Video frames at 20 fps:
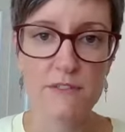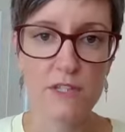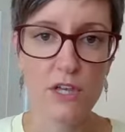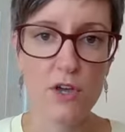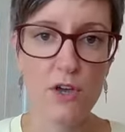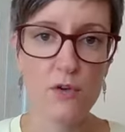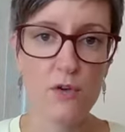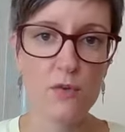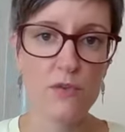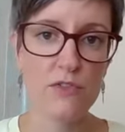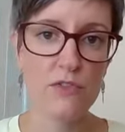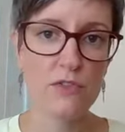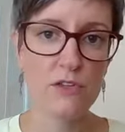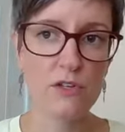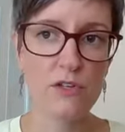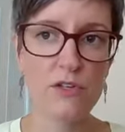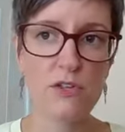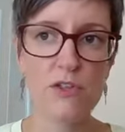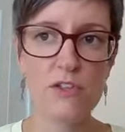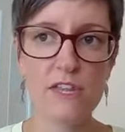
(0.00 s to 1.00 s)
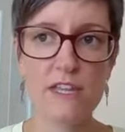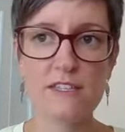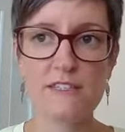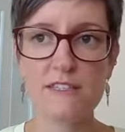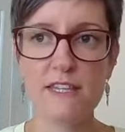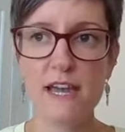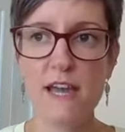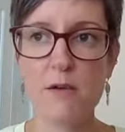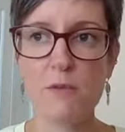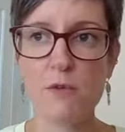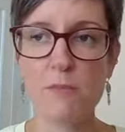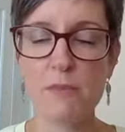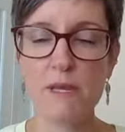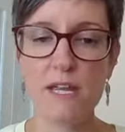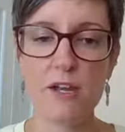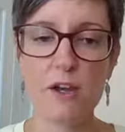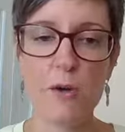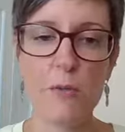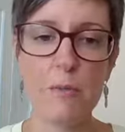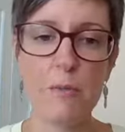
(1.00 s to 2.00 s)
So good things there would be
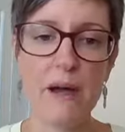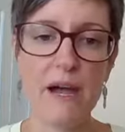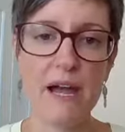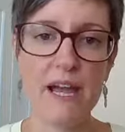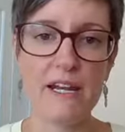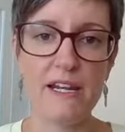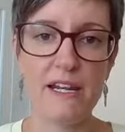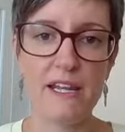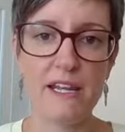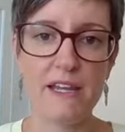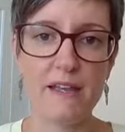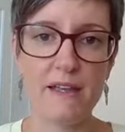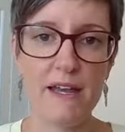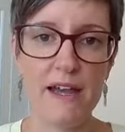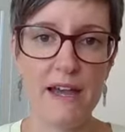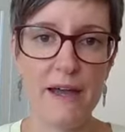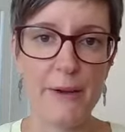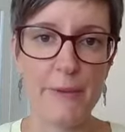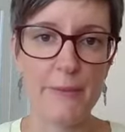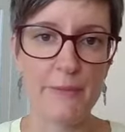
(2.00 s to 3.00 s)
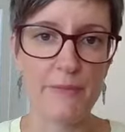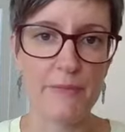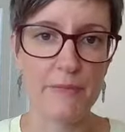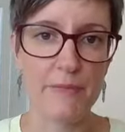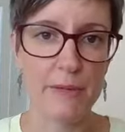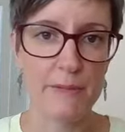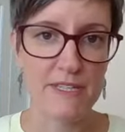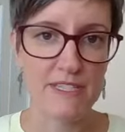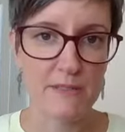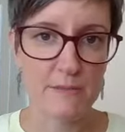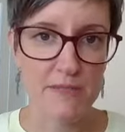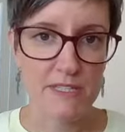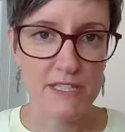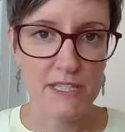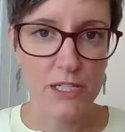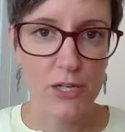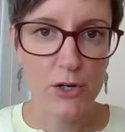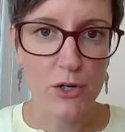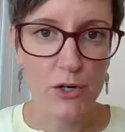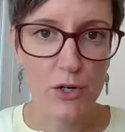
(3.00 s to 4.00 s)
combining maybe some
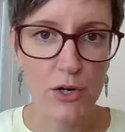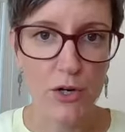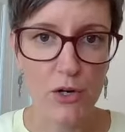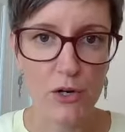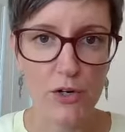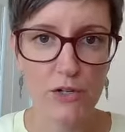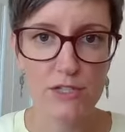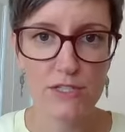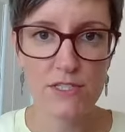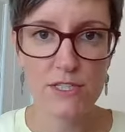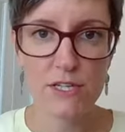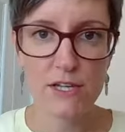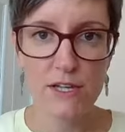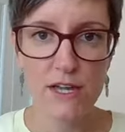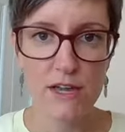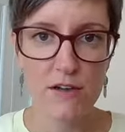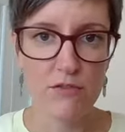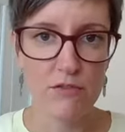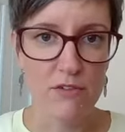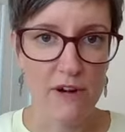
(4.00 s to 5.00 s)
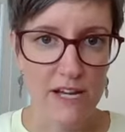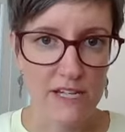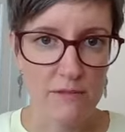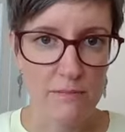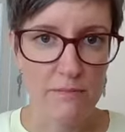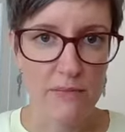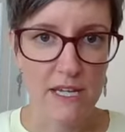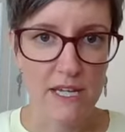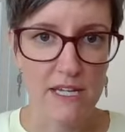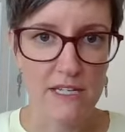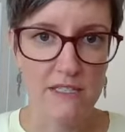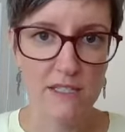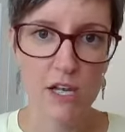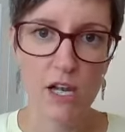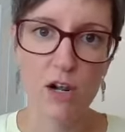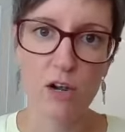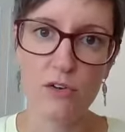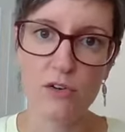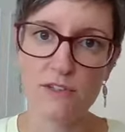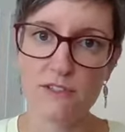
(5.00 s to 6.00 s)
slow cooked red meat
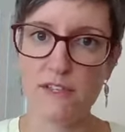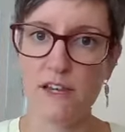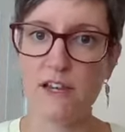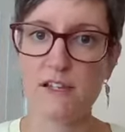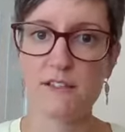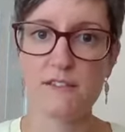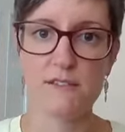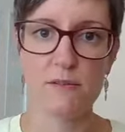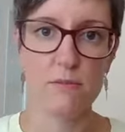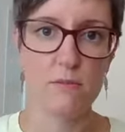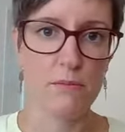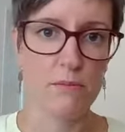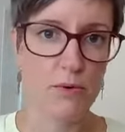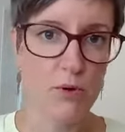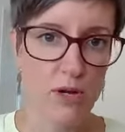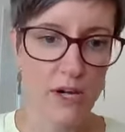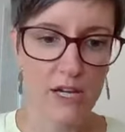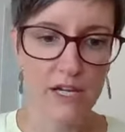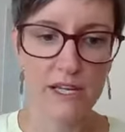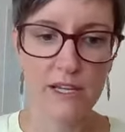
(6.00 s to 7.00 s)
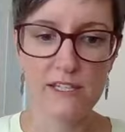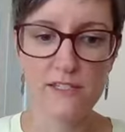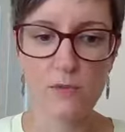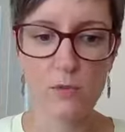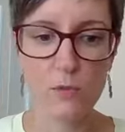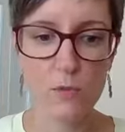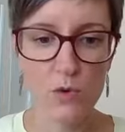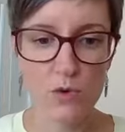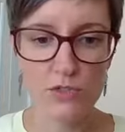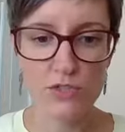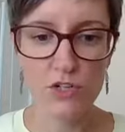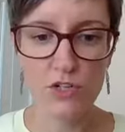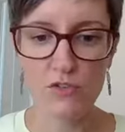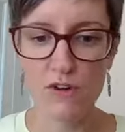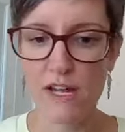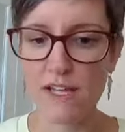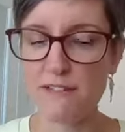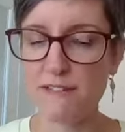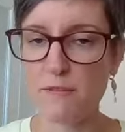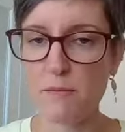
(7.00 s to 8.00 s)
alongside some broccoli, some
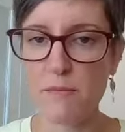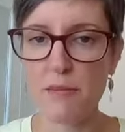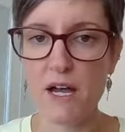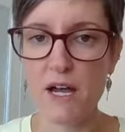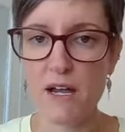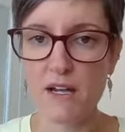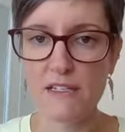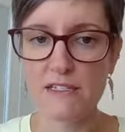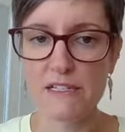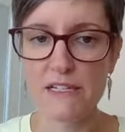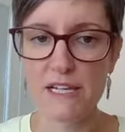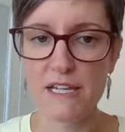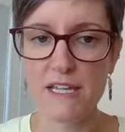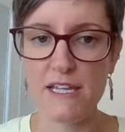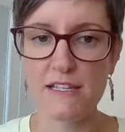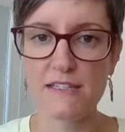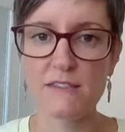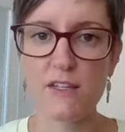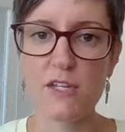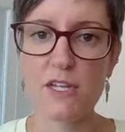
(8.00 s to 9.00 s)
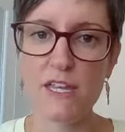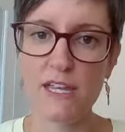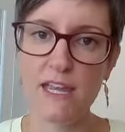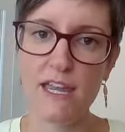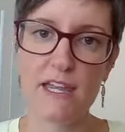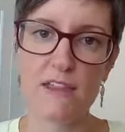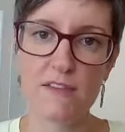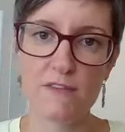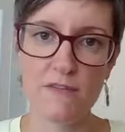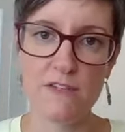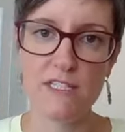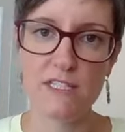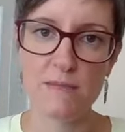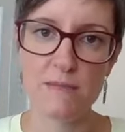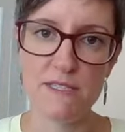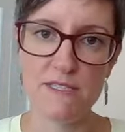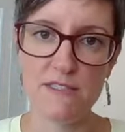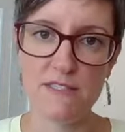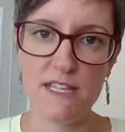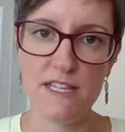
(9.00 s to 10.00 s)
watercress and parsley, so you're getting the
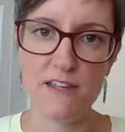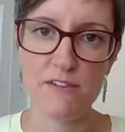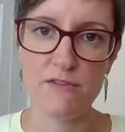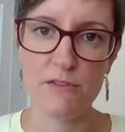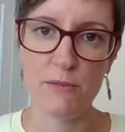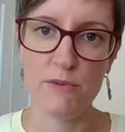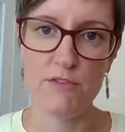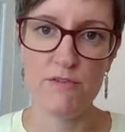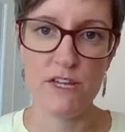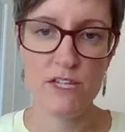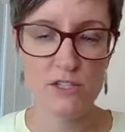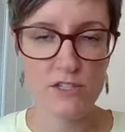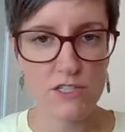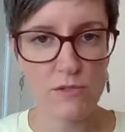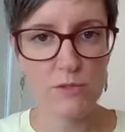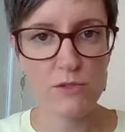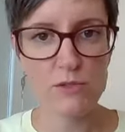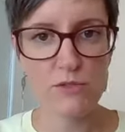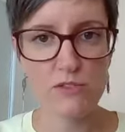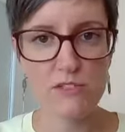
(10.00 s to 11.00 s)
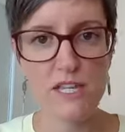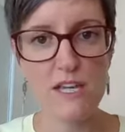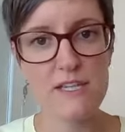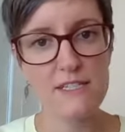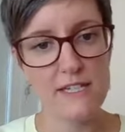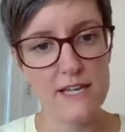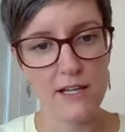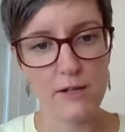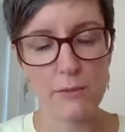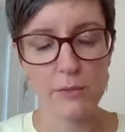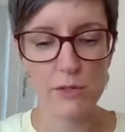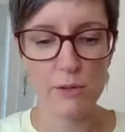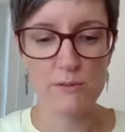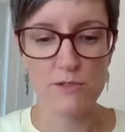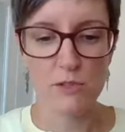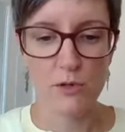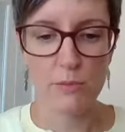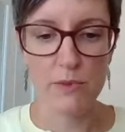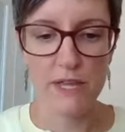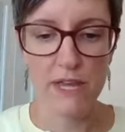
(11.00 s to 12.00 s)
vitamin C from the vegetables to help you
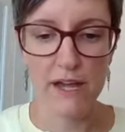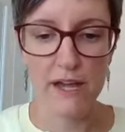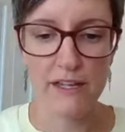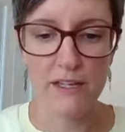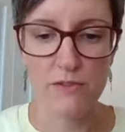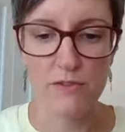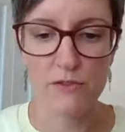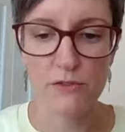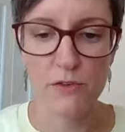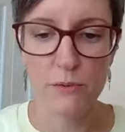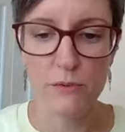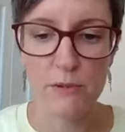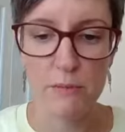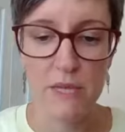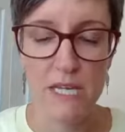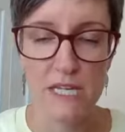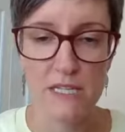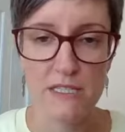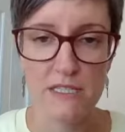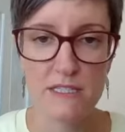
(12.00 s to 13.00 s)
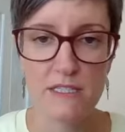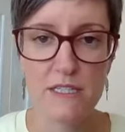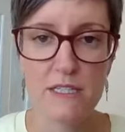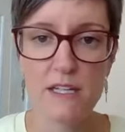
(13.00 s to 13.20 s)
absorb the iron from the meat.